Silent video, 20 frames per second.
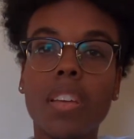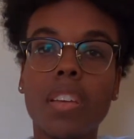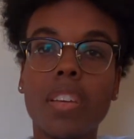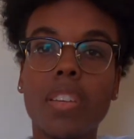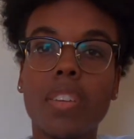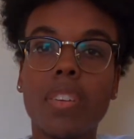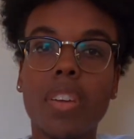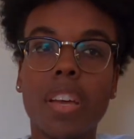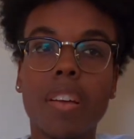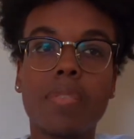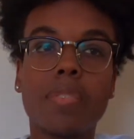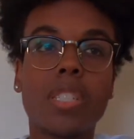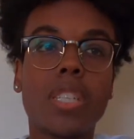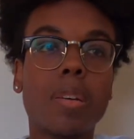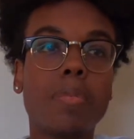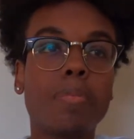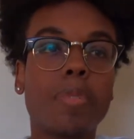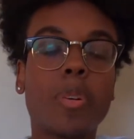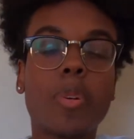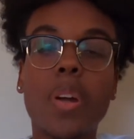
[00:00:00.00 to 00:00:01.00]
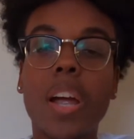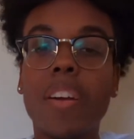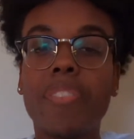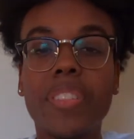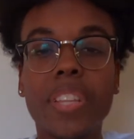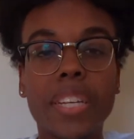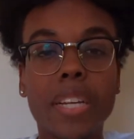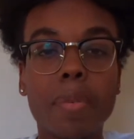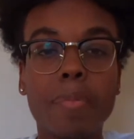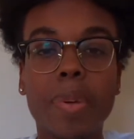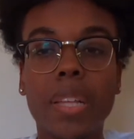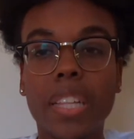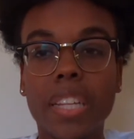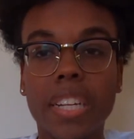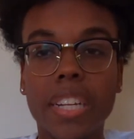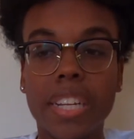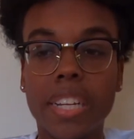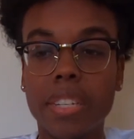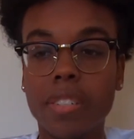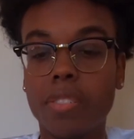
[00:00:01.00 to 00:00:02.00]
you have some crafting
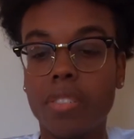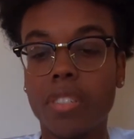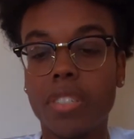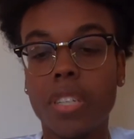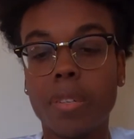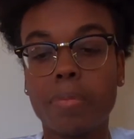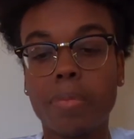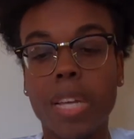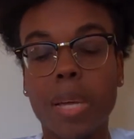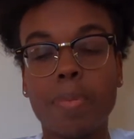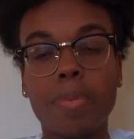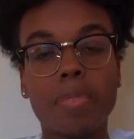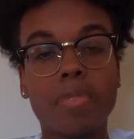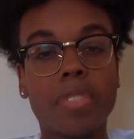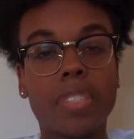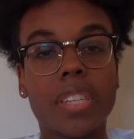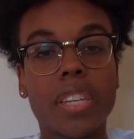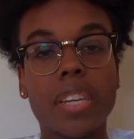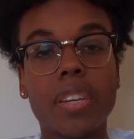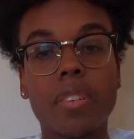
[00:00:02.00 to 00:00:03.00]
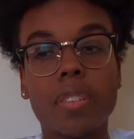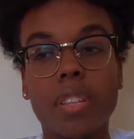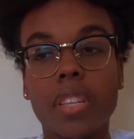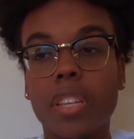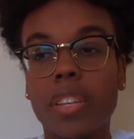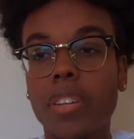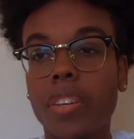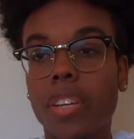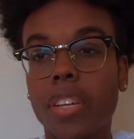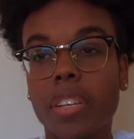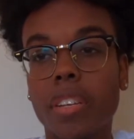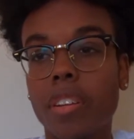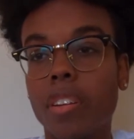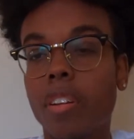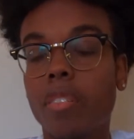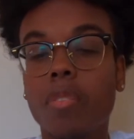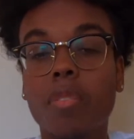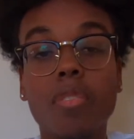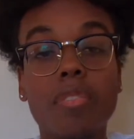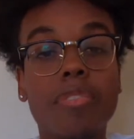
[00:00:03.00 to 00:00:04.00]
abilities or some type of skill that you can,
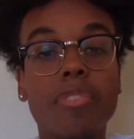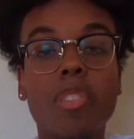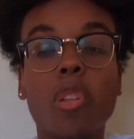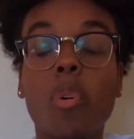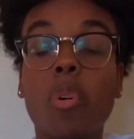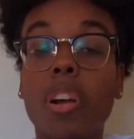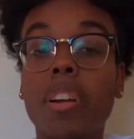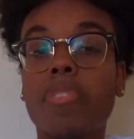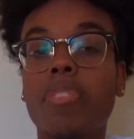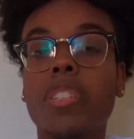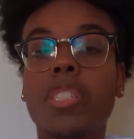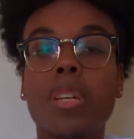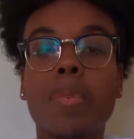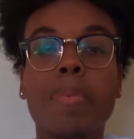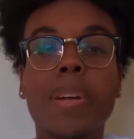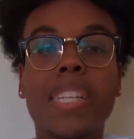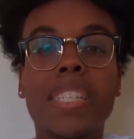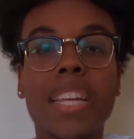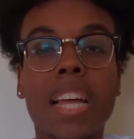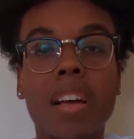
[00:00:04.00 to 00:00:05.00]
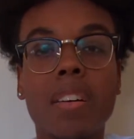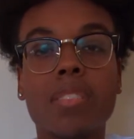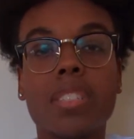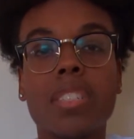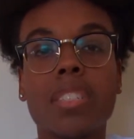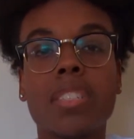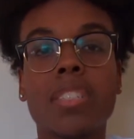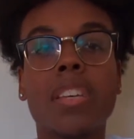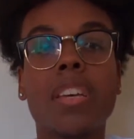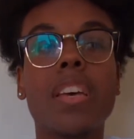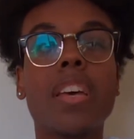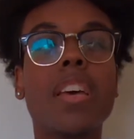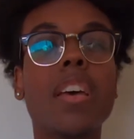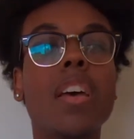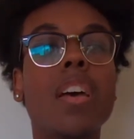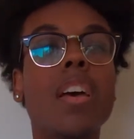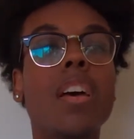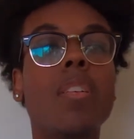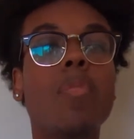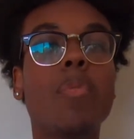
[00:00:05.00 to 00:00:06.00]
do flooring for somebody's houses.
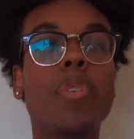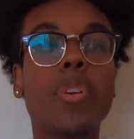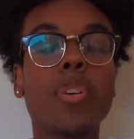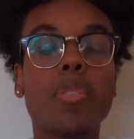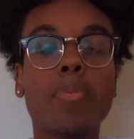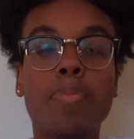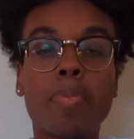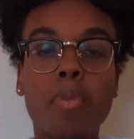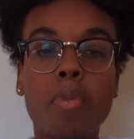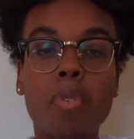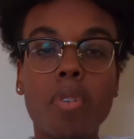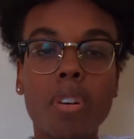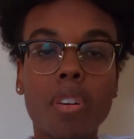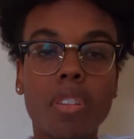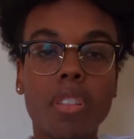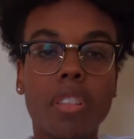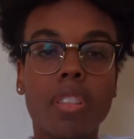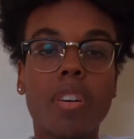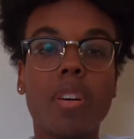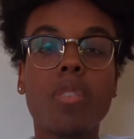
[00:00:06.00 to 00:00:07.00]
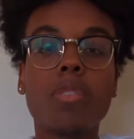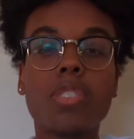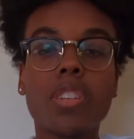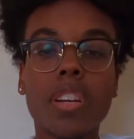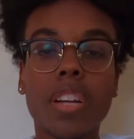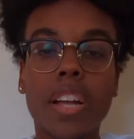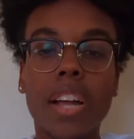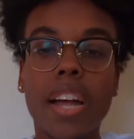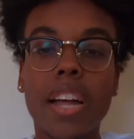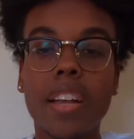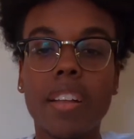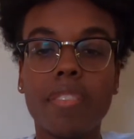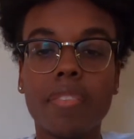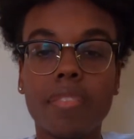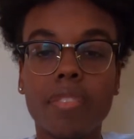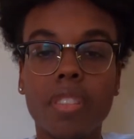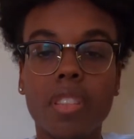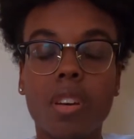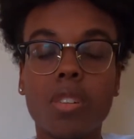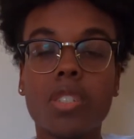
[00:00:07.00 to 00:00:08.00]
When you're poor, those are
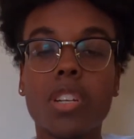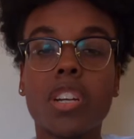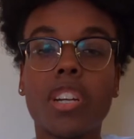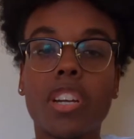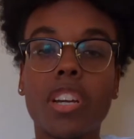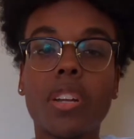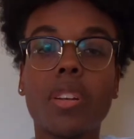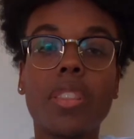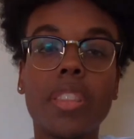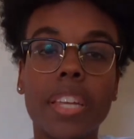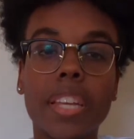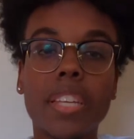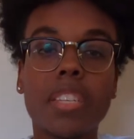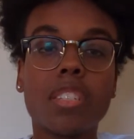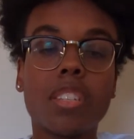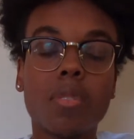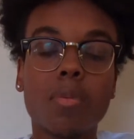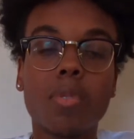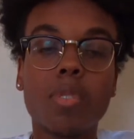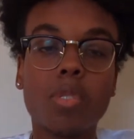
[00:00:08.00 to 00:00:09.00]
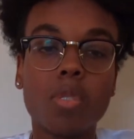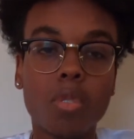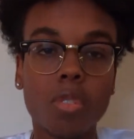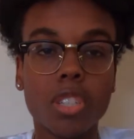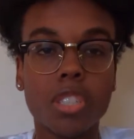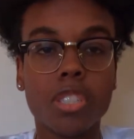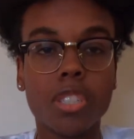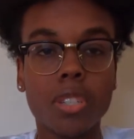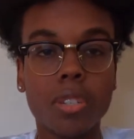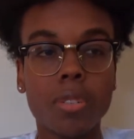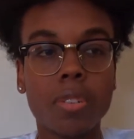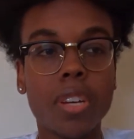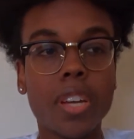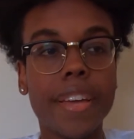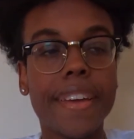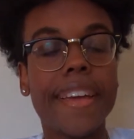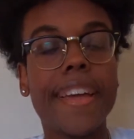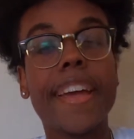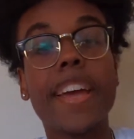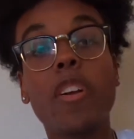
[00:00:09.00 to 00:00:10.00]
good things to resort to
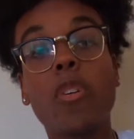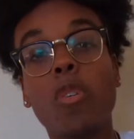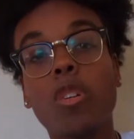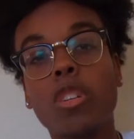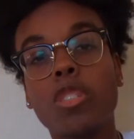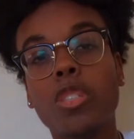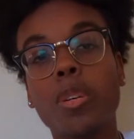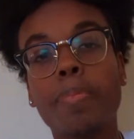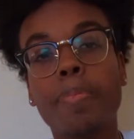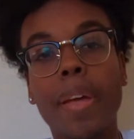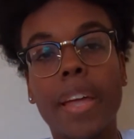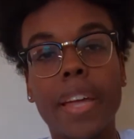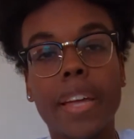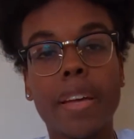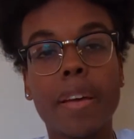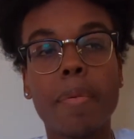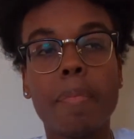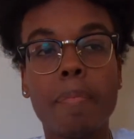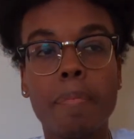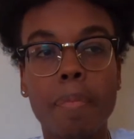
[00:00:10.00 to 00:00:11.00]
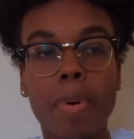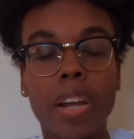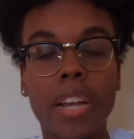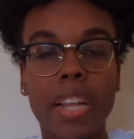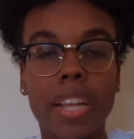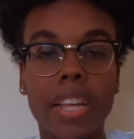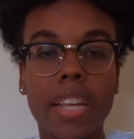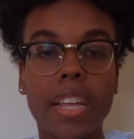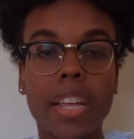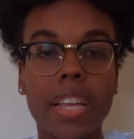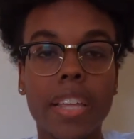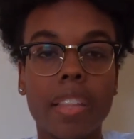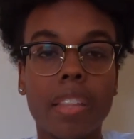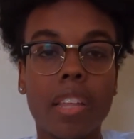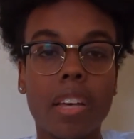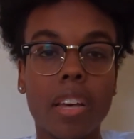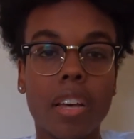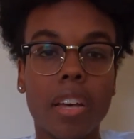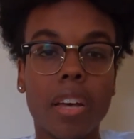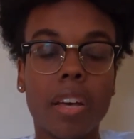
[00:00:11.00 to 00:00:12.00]
in order to make money in
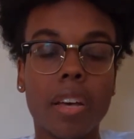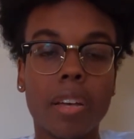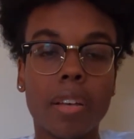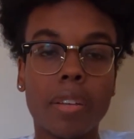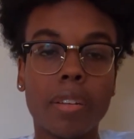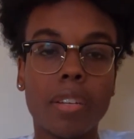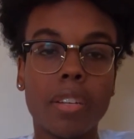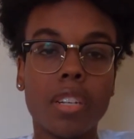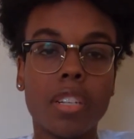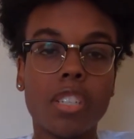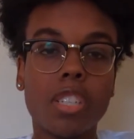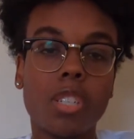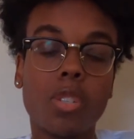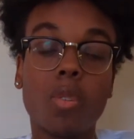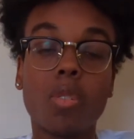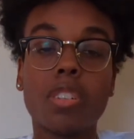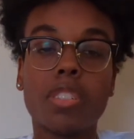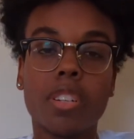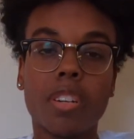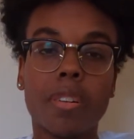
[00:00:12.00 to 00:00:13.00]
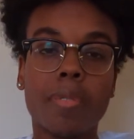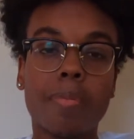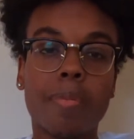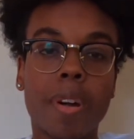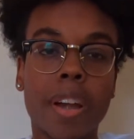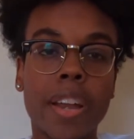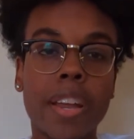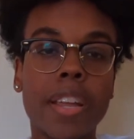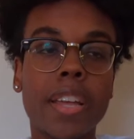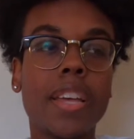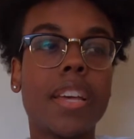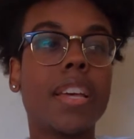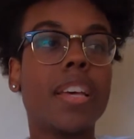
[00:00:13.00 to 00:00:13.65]
the short term, right?